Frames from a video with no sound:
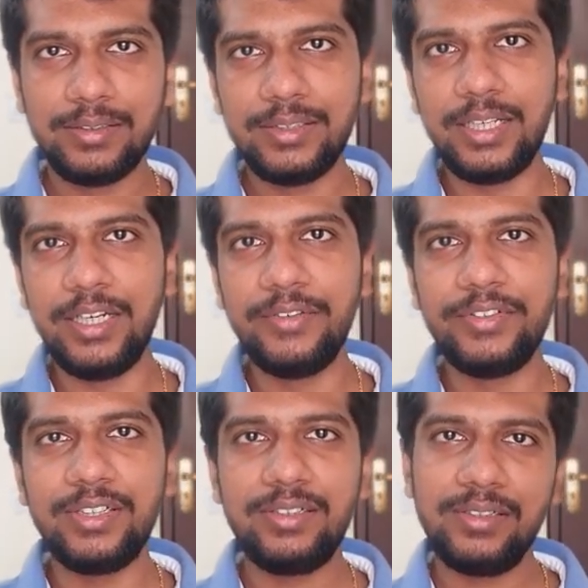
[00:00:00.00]
the
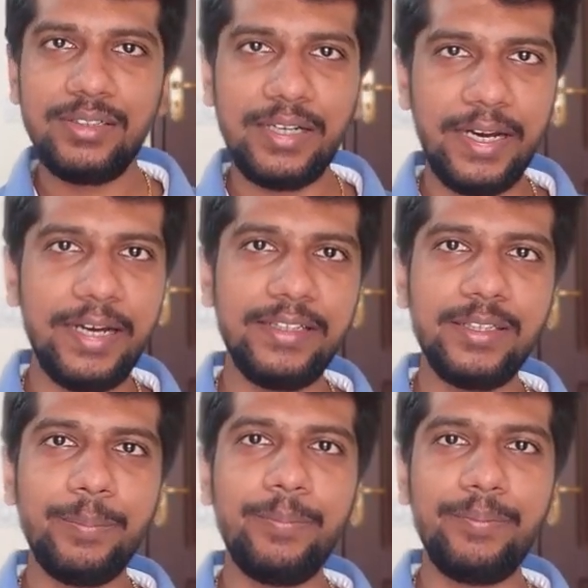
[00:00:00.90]
liver and
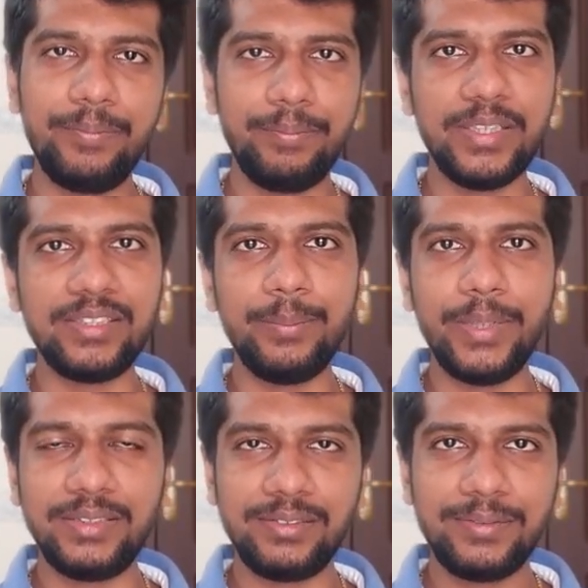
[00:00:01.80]
the muscle mass.